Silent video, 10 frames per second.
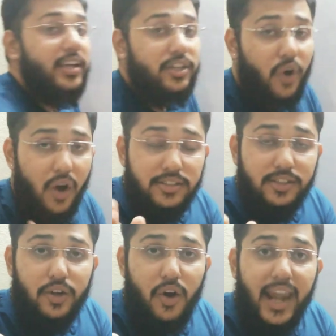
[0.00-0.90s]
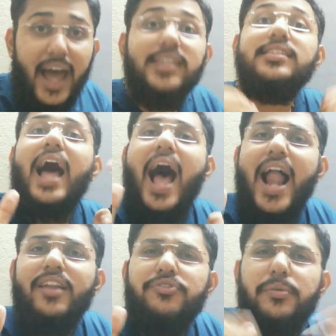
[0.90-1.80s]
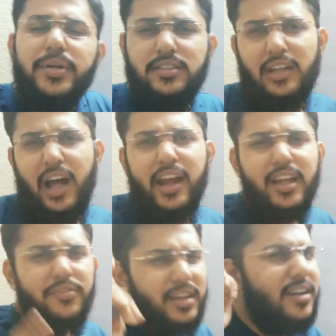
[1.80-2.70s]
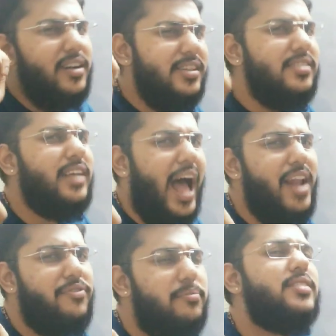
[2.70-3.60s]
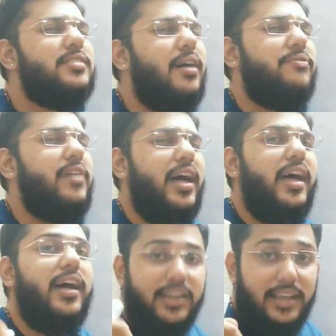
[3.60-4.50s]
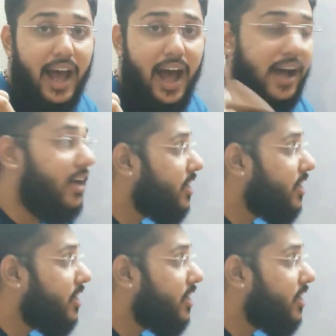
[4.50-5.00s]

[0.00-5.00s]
You also call as alphabets. We heard this alphabet somewhere. Yeah.